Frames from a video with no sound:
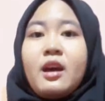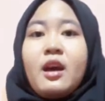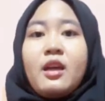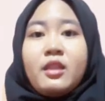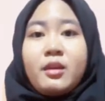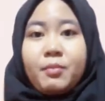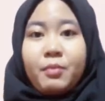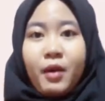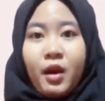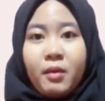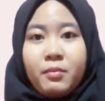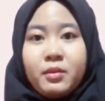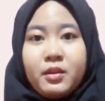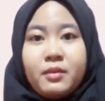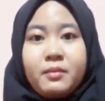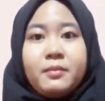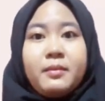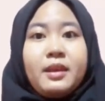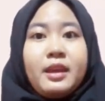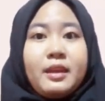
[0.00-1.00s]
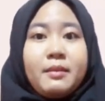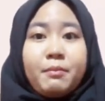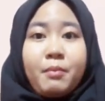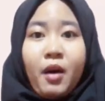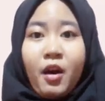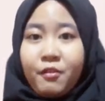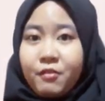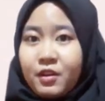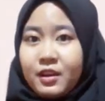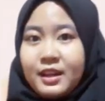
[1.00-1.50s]
the problem in
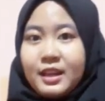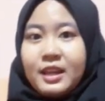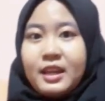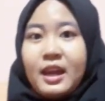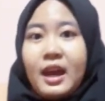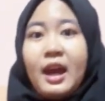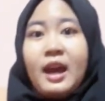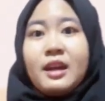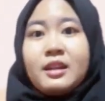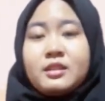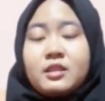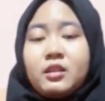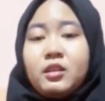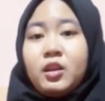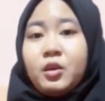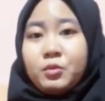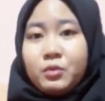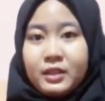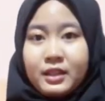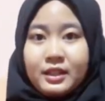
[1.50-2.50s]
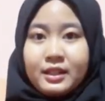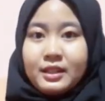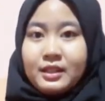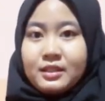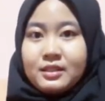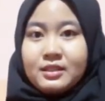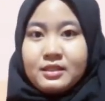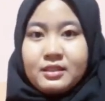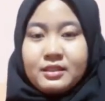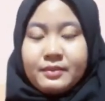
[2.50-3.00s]
poverty and
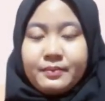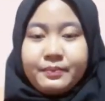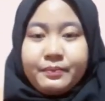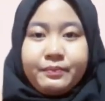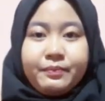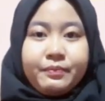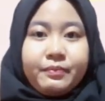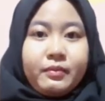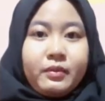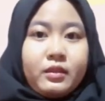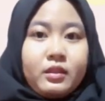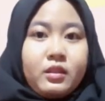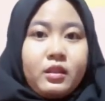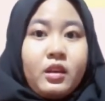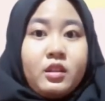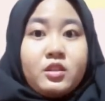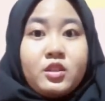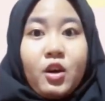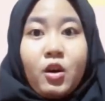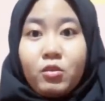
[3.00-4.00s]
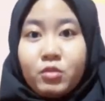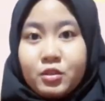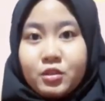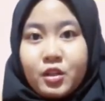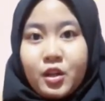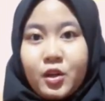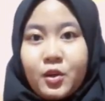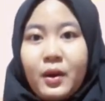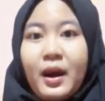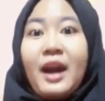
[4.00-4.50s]
loneliness, and
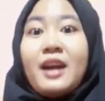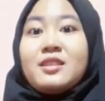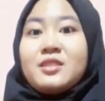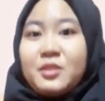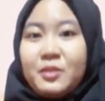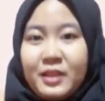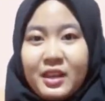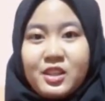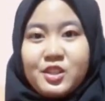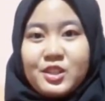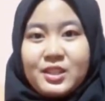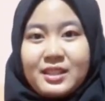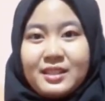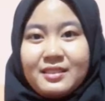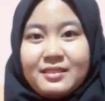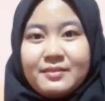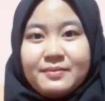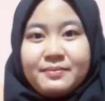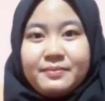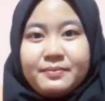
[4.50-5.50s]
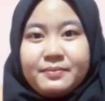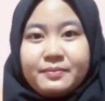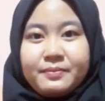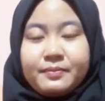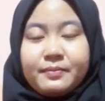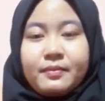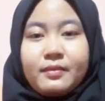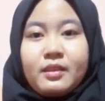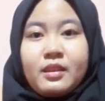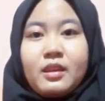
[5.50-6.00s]
also isolation.
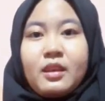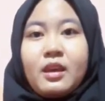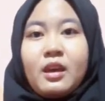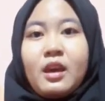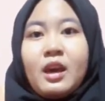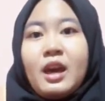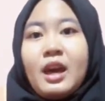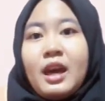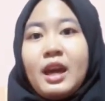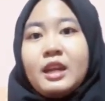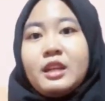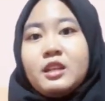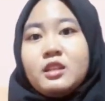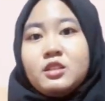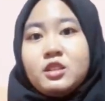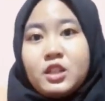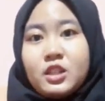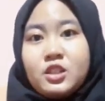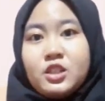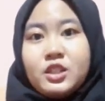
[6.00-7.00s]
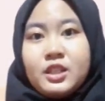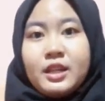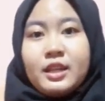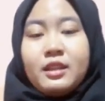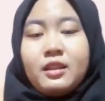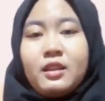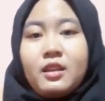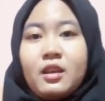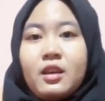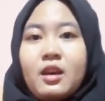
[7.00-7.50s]
In
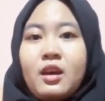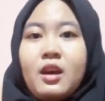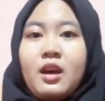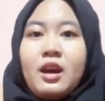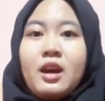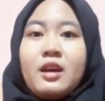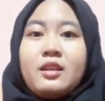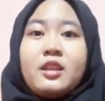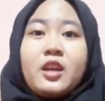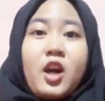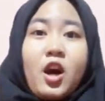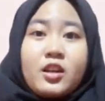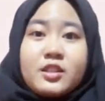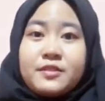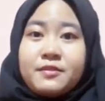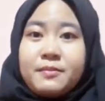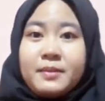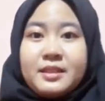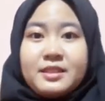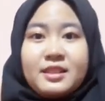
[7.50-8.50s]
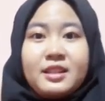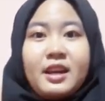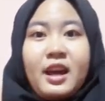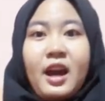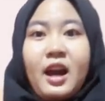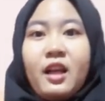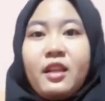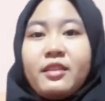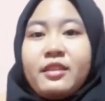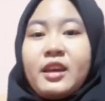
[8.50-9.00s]
addition, the cause of mental
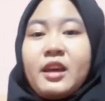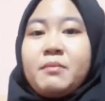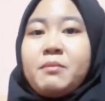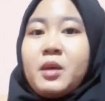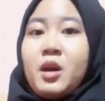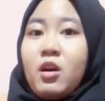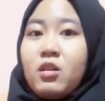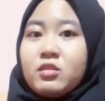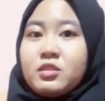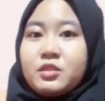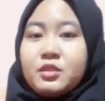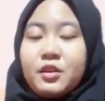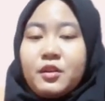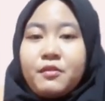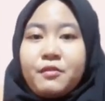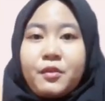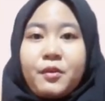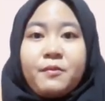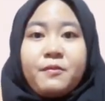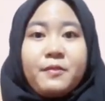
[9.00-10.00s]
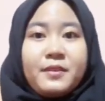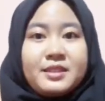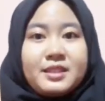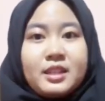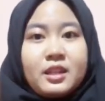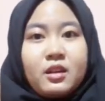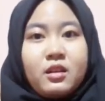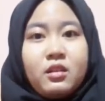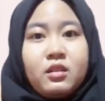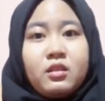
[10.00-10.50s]
health can be also from
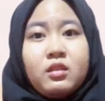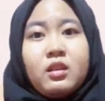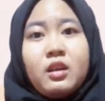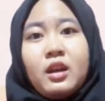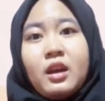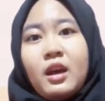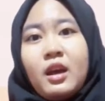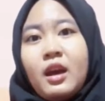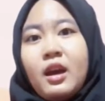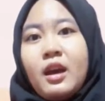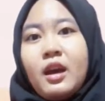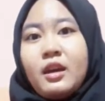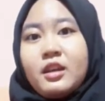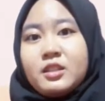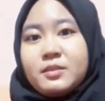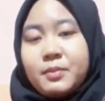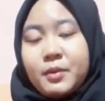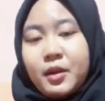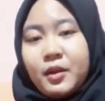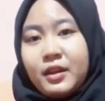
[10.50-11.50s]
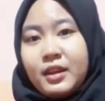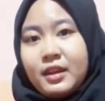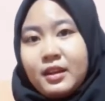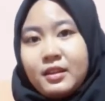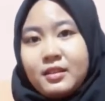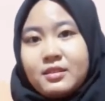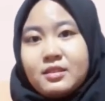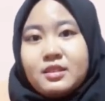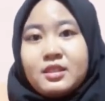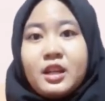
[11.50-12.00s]
physical
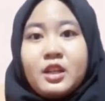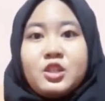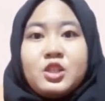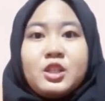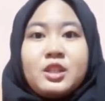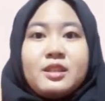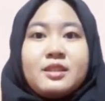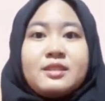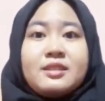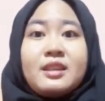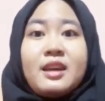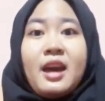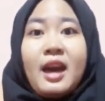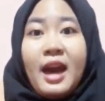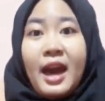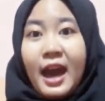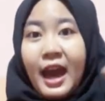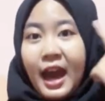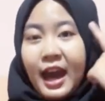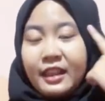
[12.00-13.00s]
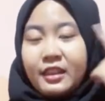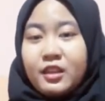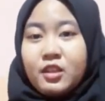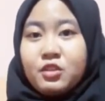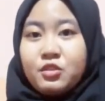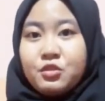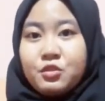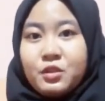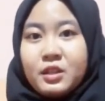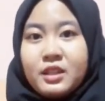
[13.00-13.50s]
experience such as head
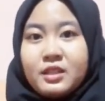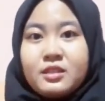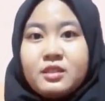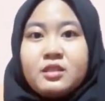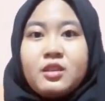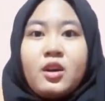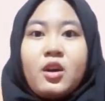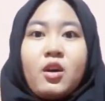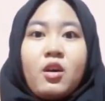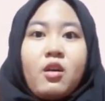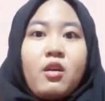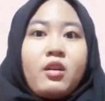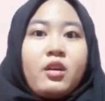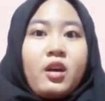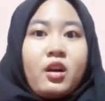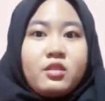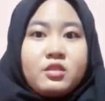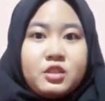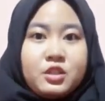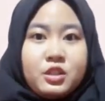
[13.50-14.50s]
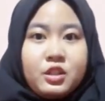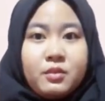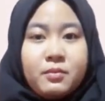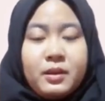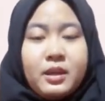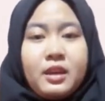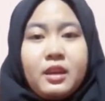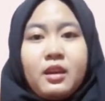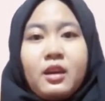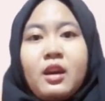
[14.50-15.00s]
injuries or
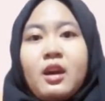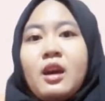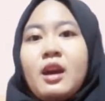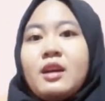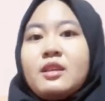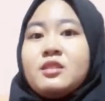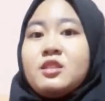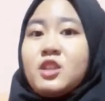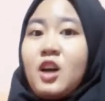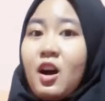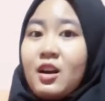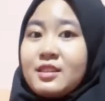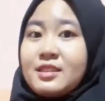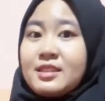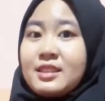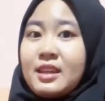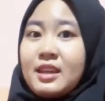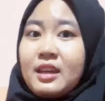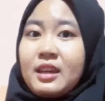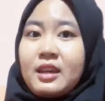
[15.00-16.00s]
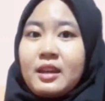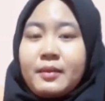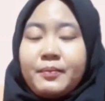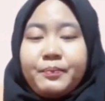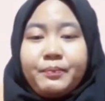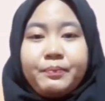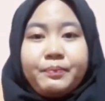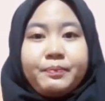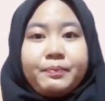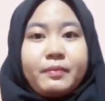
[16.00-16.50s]
consuming toxic
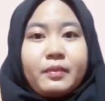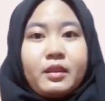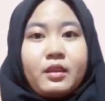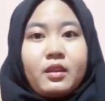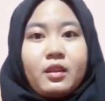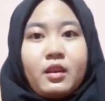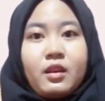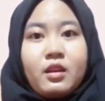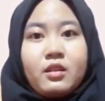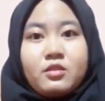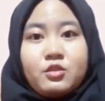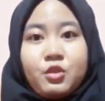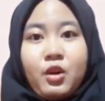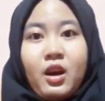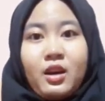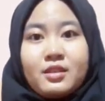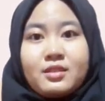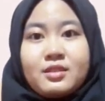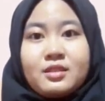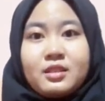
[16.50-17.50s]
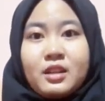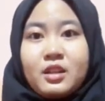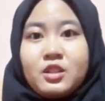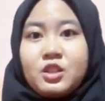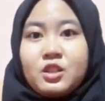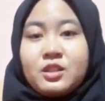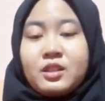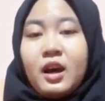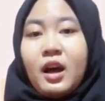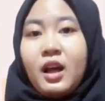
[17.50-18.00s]
drugs such
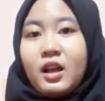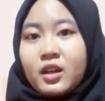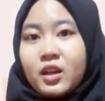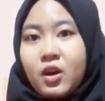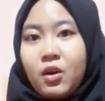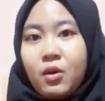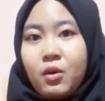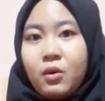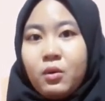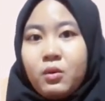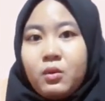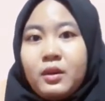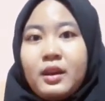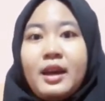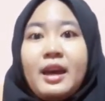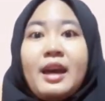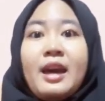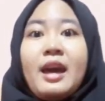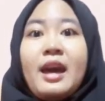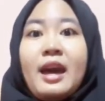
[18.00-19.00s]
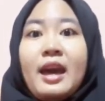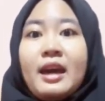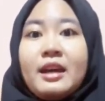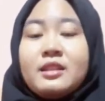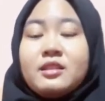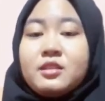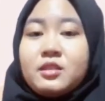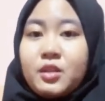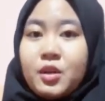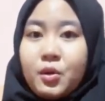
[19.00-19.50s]
as alcohol and
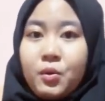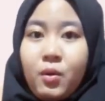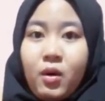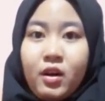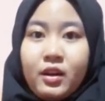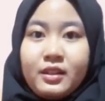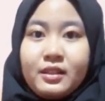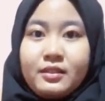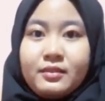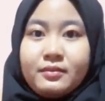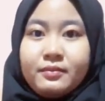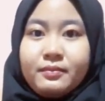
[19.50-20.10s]
so on.